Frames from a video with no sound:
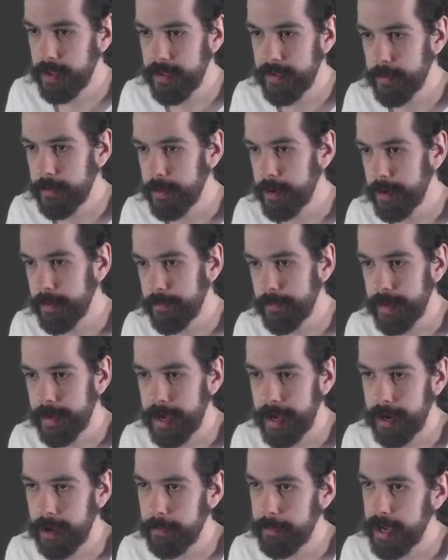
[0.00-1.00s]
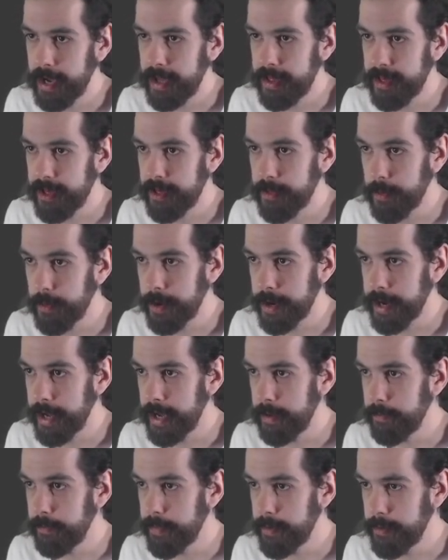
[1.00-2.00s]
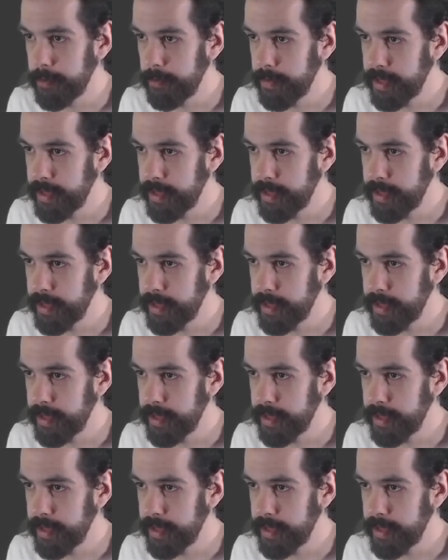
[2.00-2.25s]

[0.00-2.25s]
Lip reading: into it and I'll make this one a blue